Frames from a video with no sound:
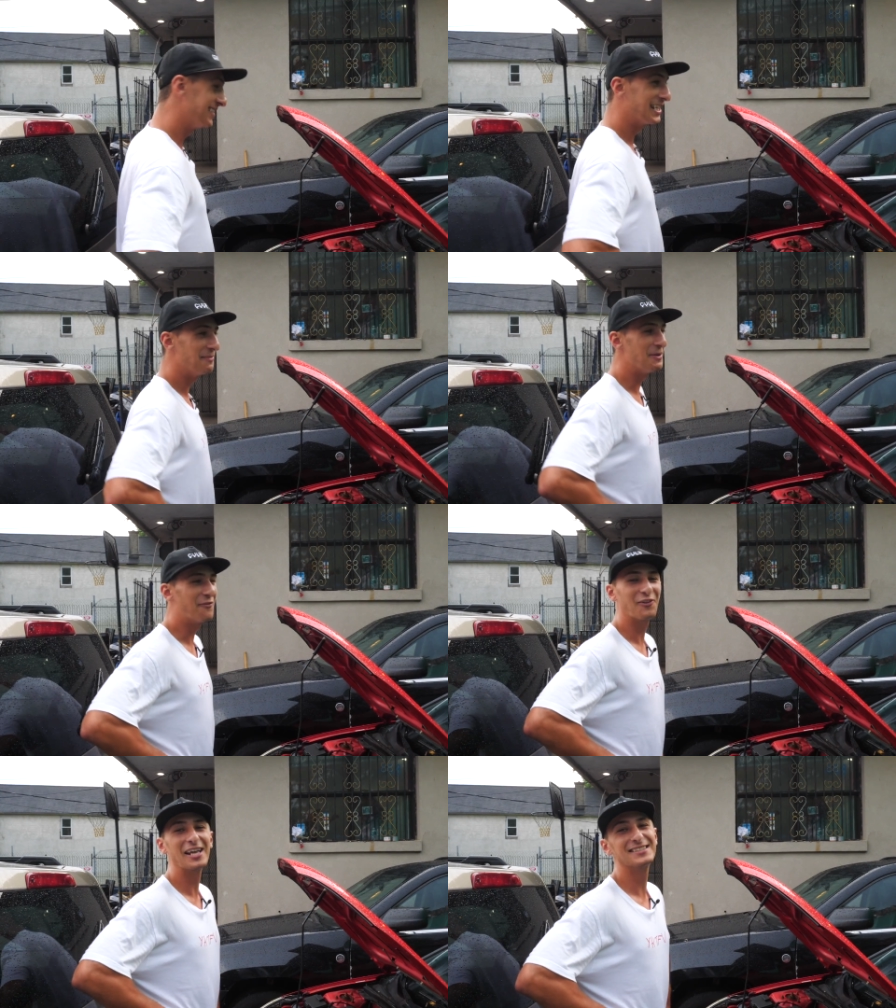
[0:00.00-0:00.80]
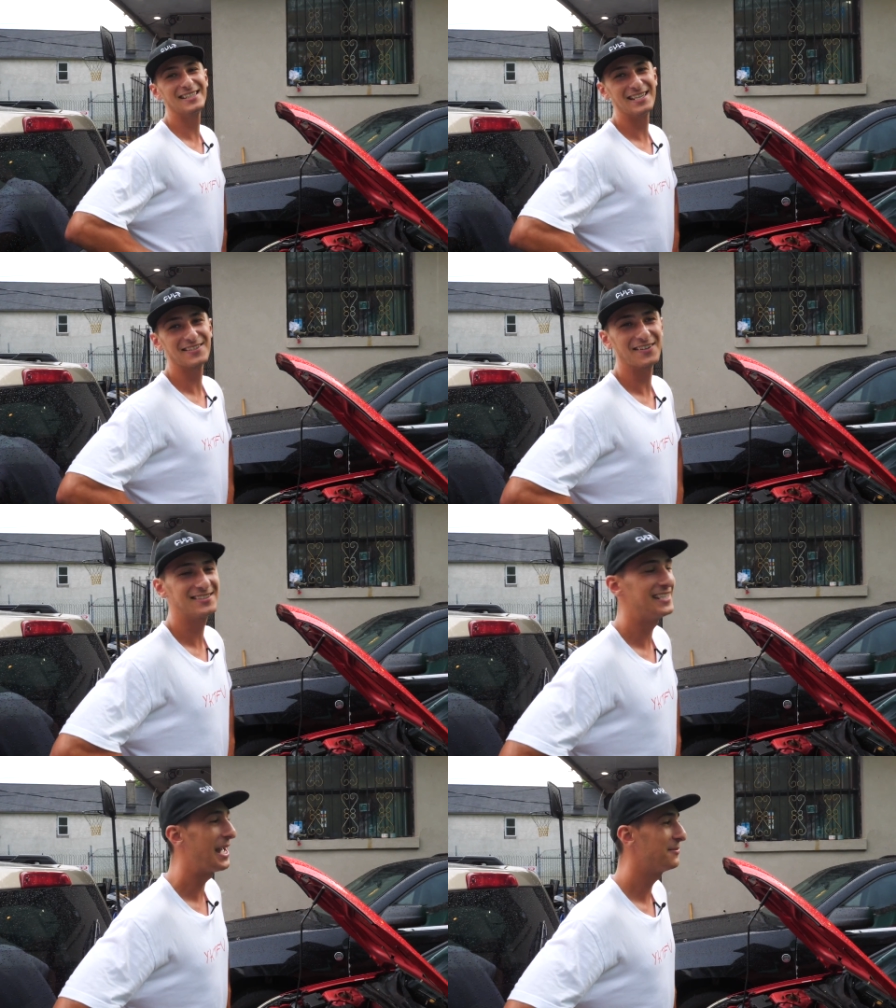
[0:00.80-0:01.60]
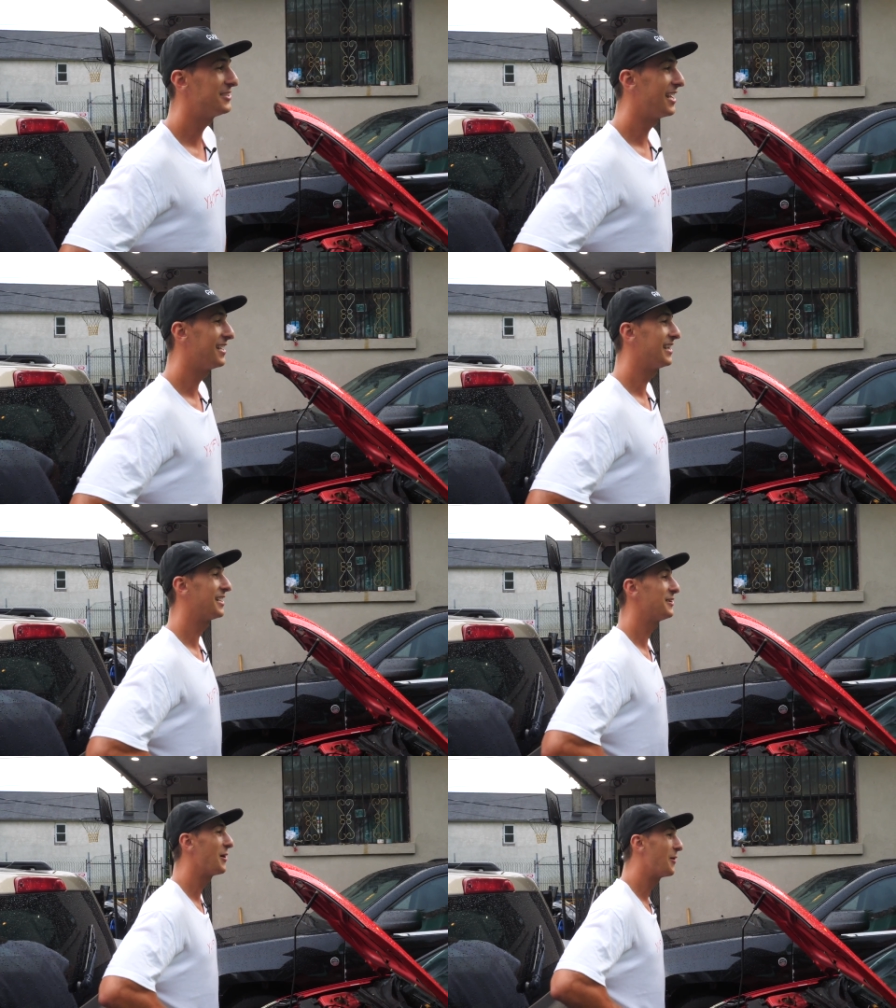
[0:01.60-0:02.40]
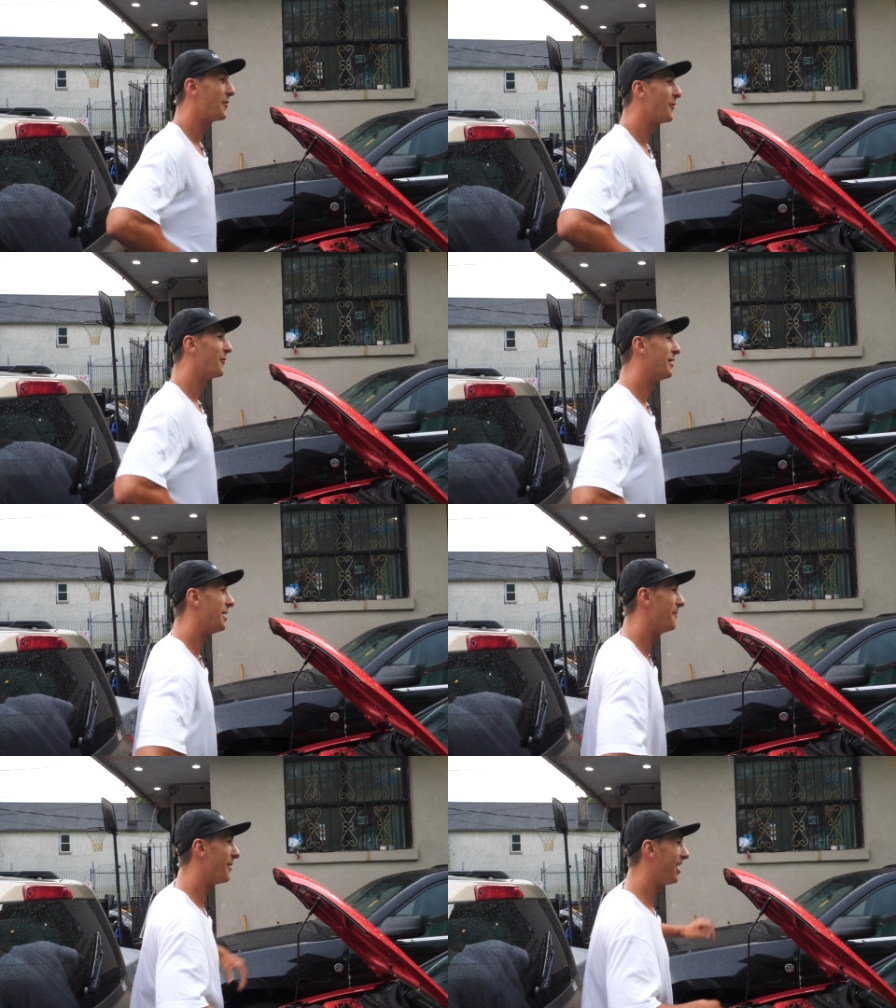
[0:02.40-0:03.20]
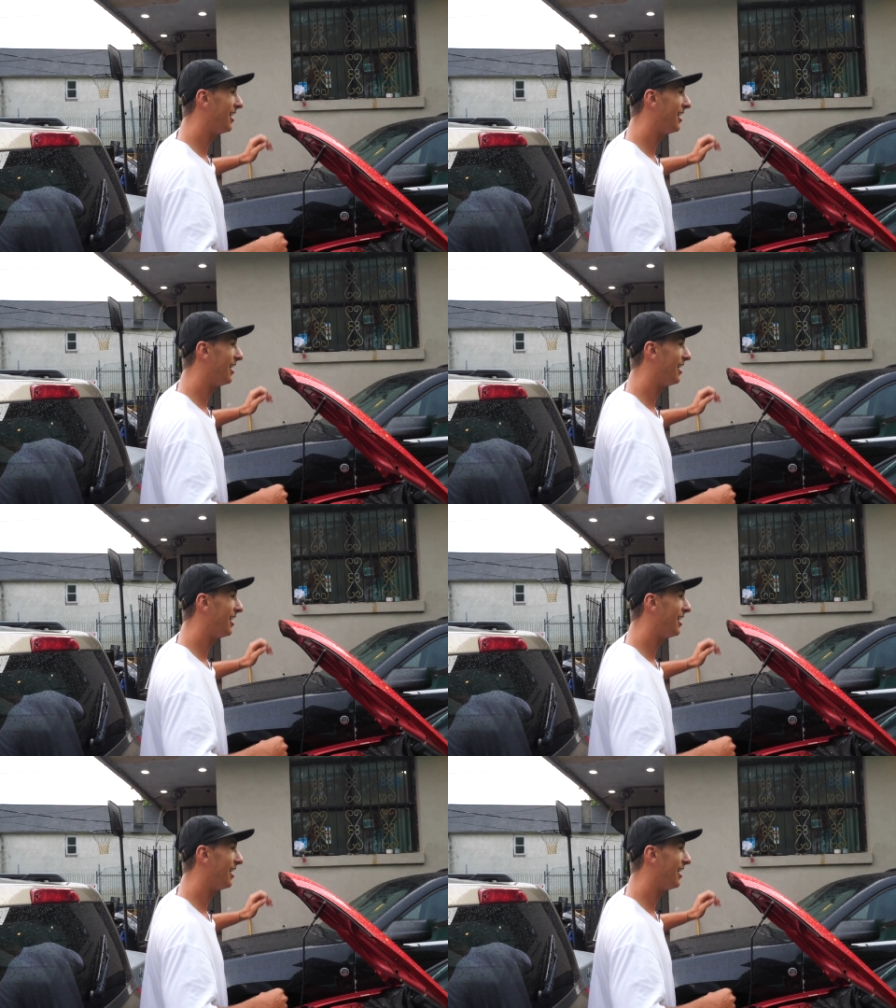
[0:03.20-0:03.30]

He's gonna be flexing this on Snapchat, like, yo, in my